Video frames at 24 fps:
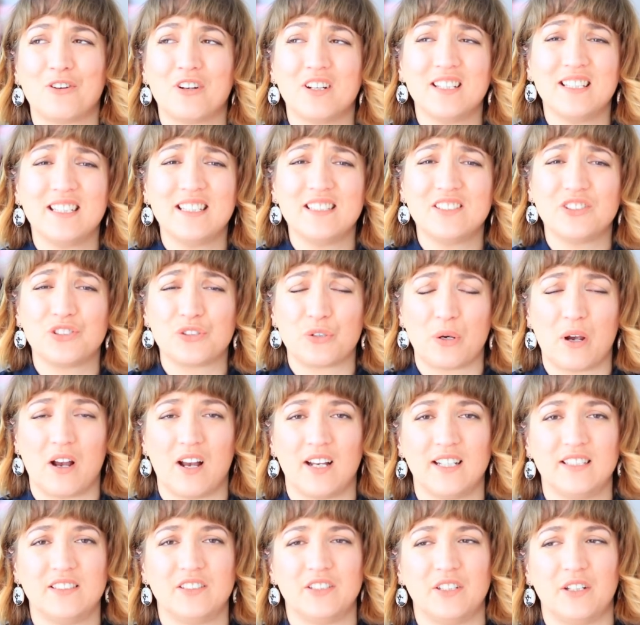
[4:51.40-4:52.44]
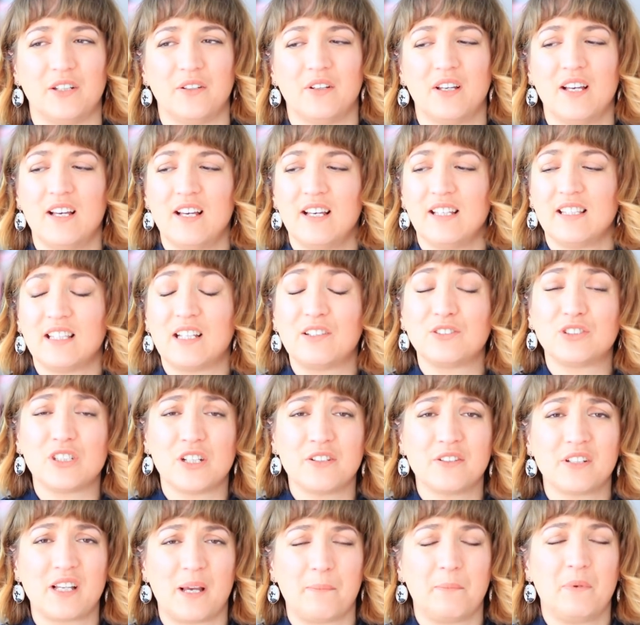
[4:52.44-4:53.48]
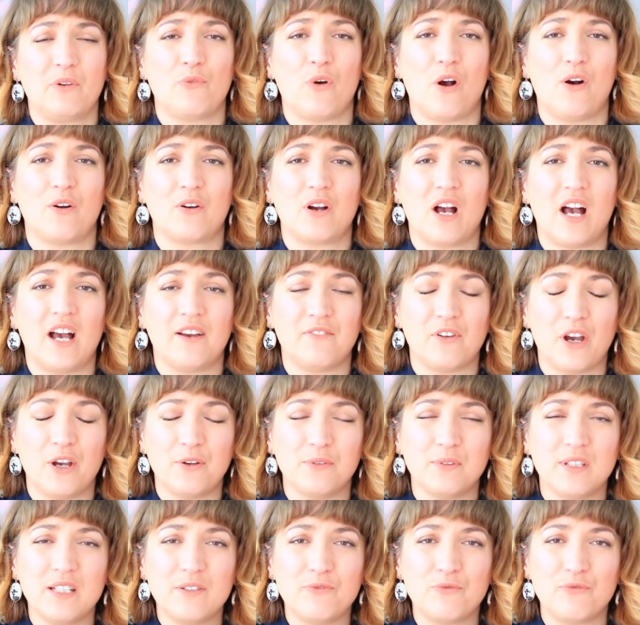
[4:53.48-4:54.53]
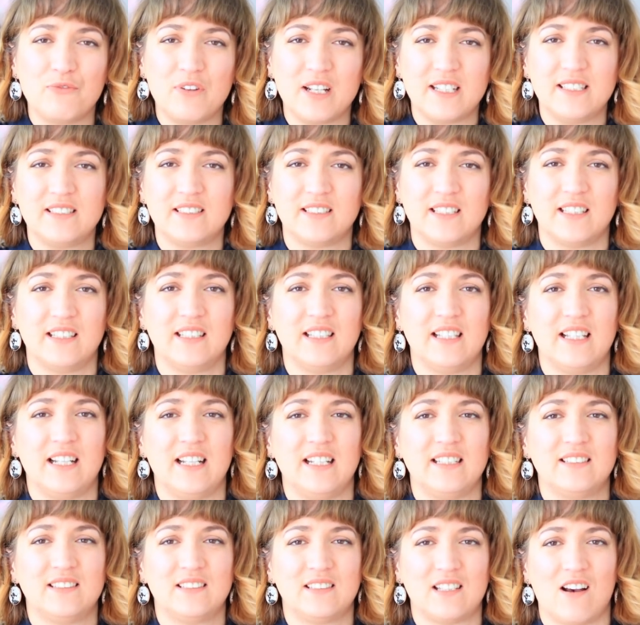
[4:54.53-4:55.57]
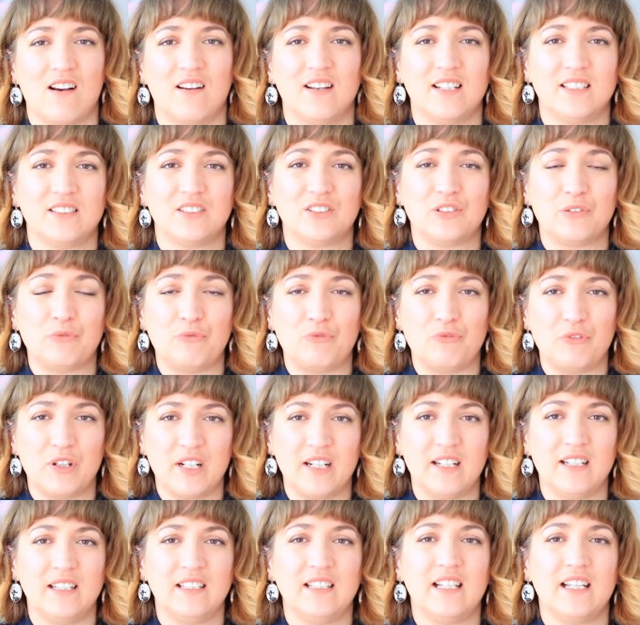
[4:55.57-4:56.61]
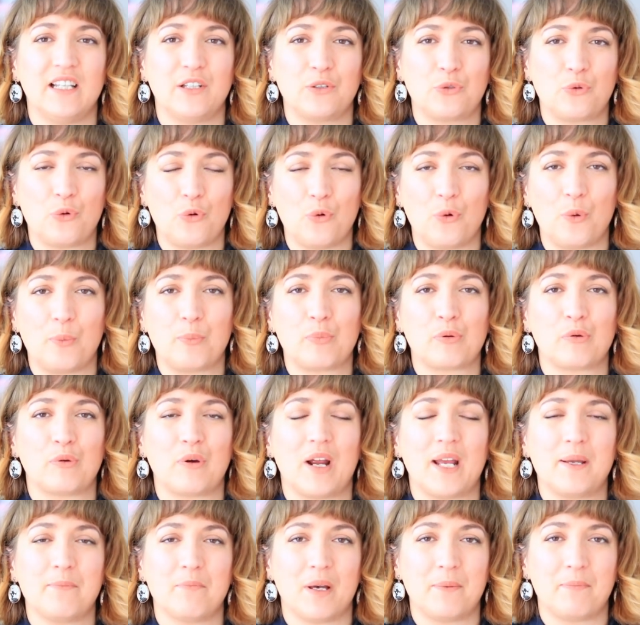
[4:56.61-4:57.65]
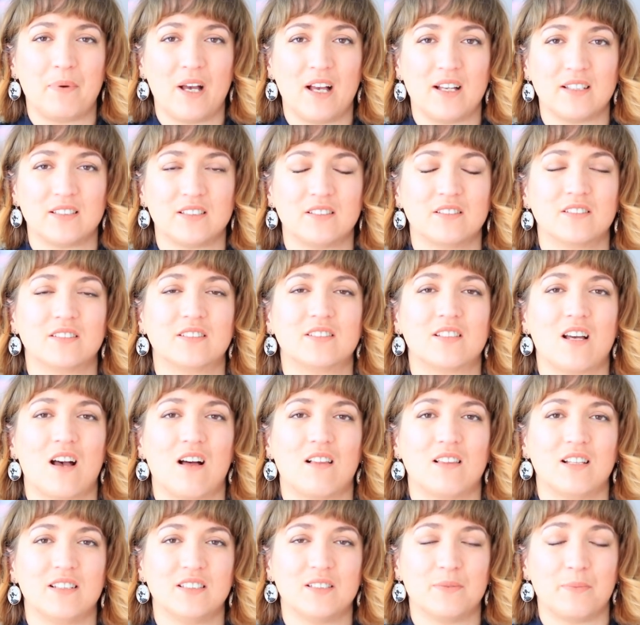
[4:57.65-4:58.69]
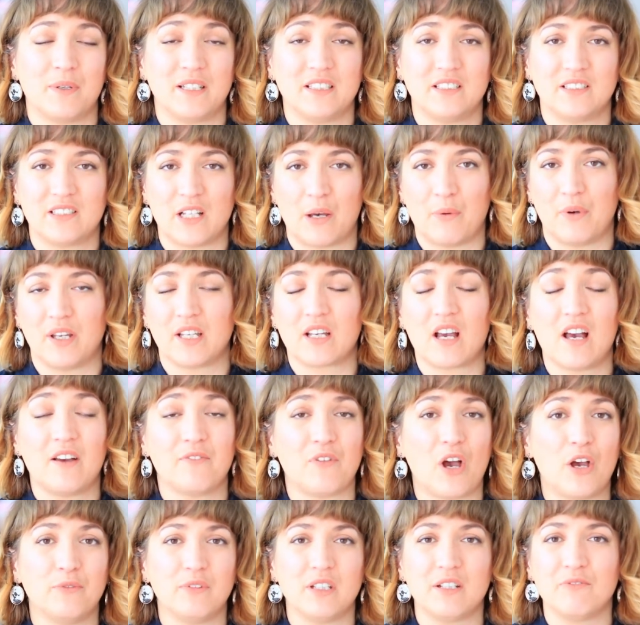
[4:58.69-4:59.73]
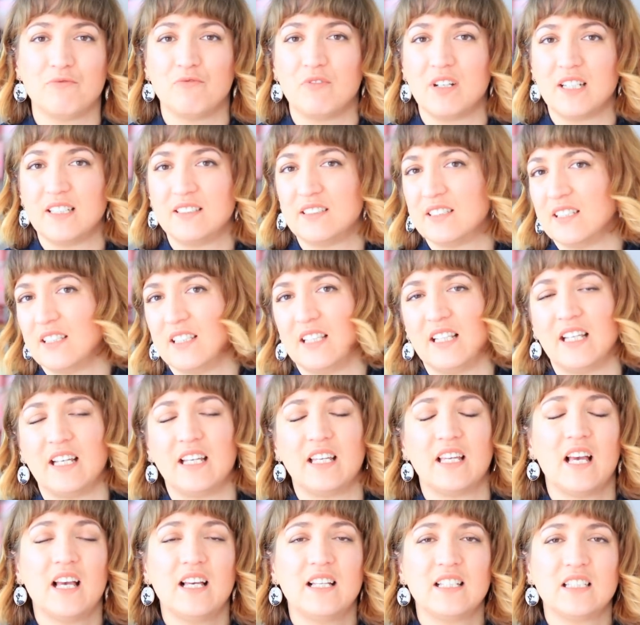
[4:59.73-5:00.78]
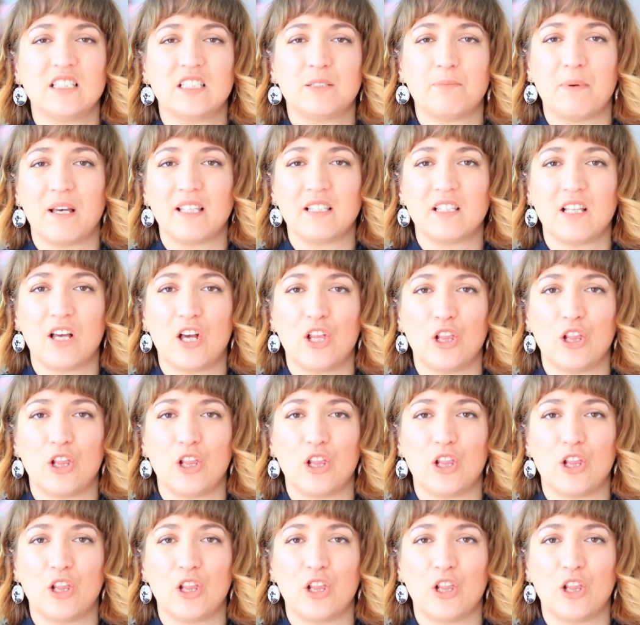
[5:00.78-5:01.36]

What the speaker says: or at least try to. Now, don't get me wrong, I've only recently started to really incorporate my personal style into my sewing. I've only recently spent